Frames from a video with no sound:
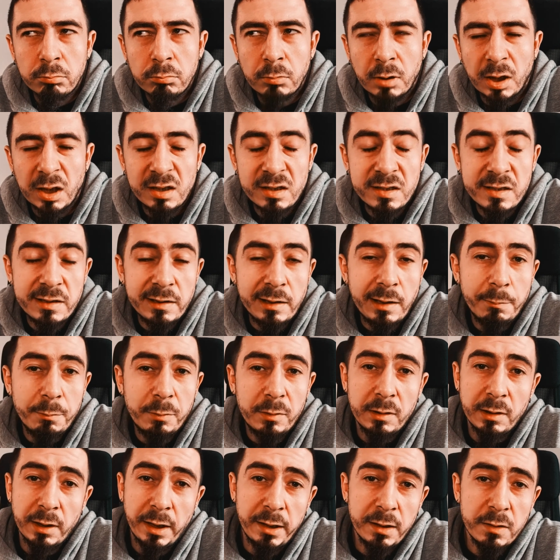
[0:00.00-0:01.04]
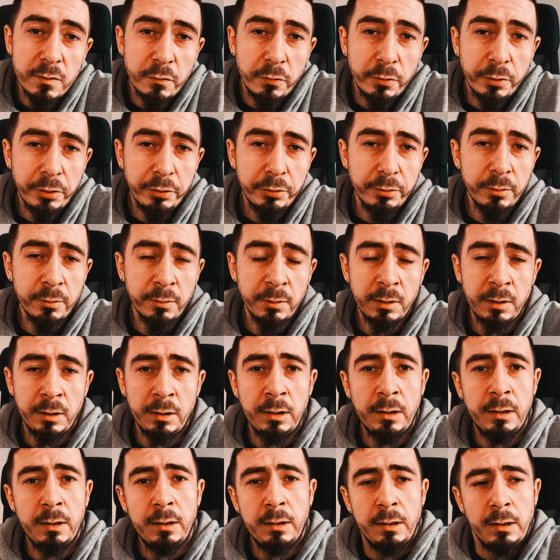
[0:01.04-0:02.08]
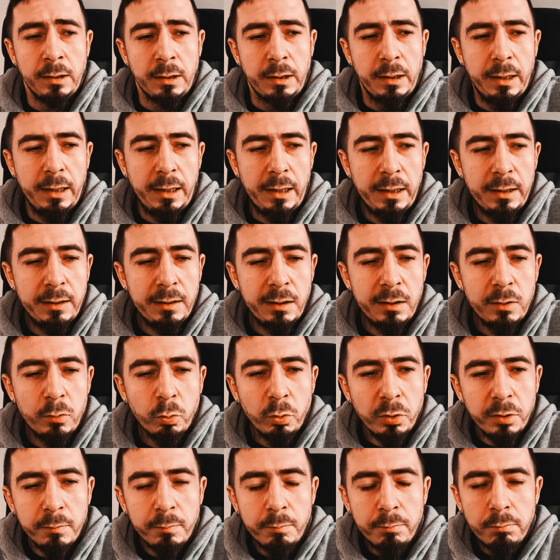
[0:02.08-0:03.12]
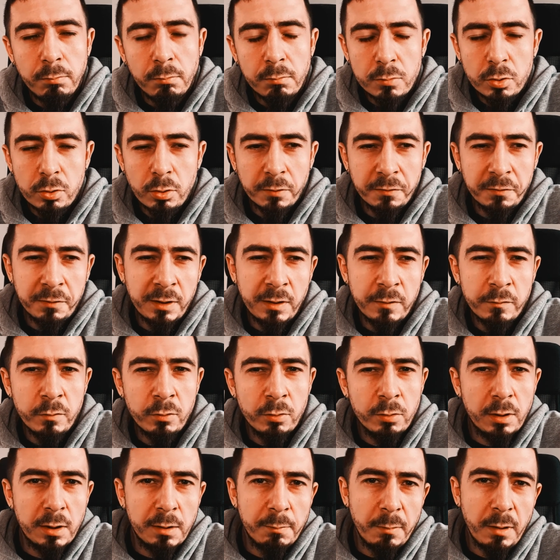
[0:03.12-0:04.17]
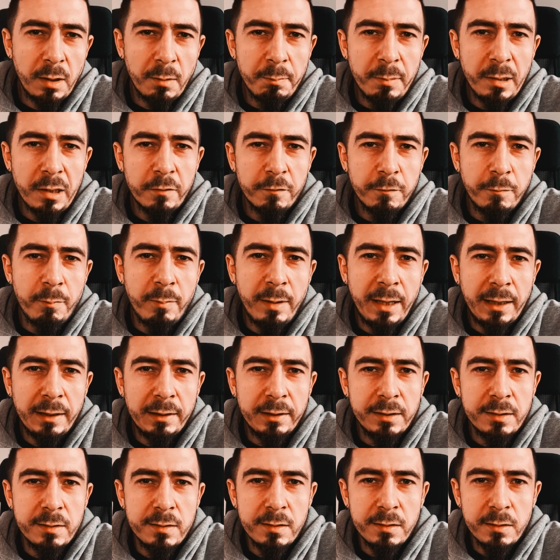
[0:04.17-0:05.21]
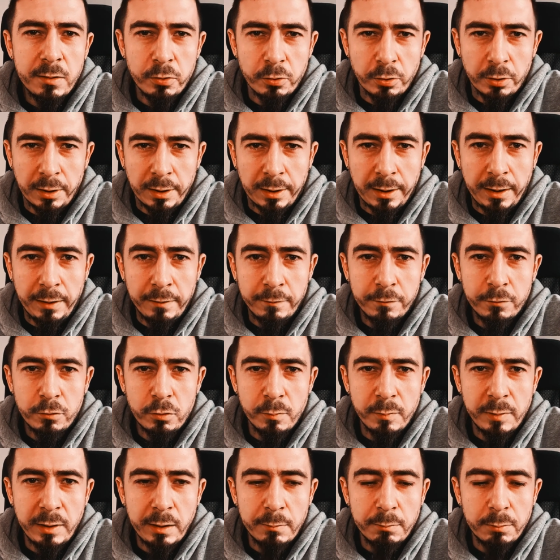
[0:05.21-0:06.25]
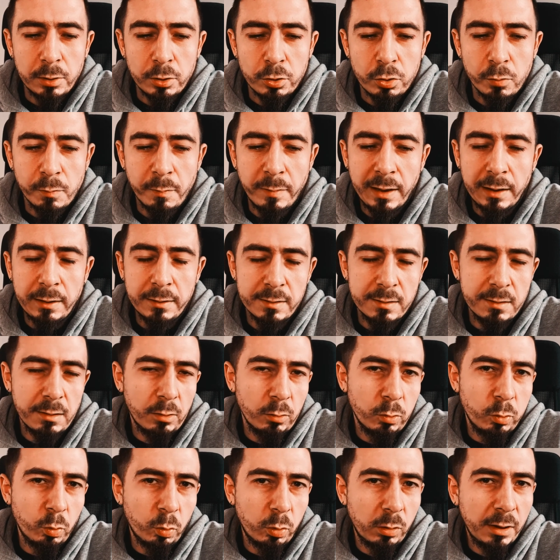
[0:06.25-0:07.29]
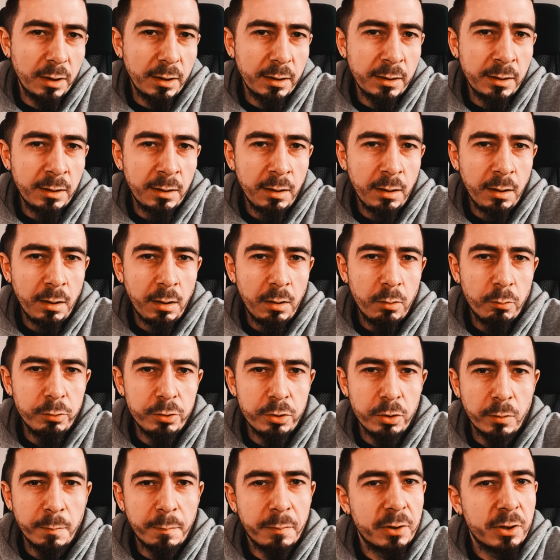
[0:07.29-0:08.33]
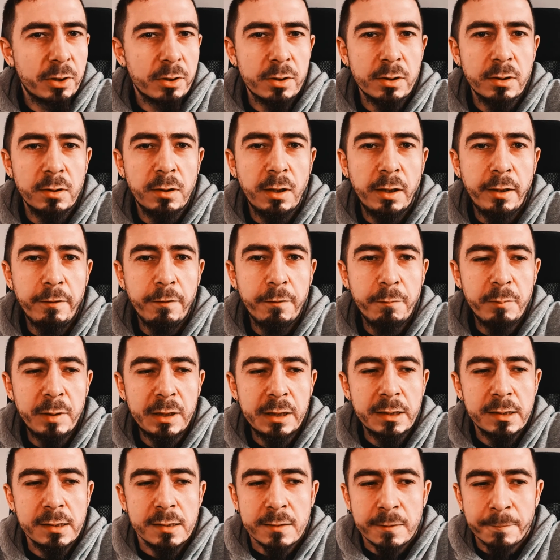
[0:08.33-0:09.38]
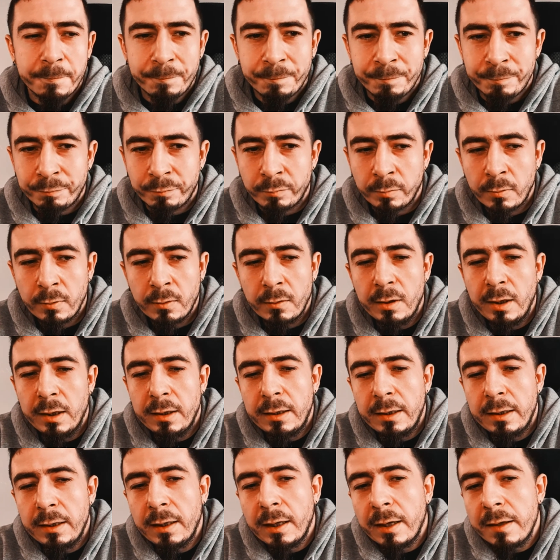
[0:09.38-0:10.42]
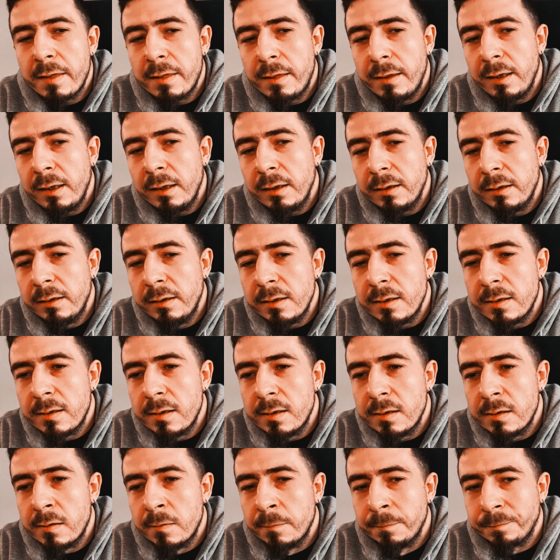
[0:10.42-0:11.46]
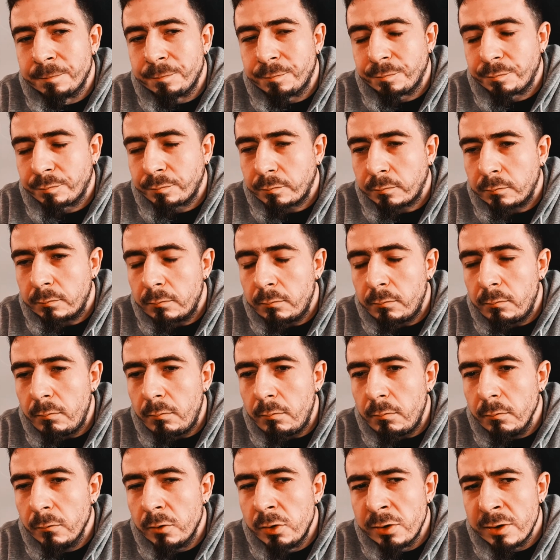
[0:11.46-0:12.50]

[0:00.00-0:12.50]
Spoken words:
unslept nights for you. And it would sort of give you a bit of balance in your life, to be able to balance out work with your personal life. Because and I think this is to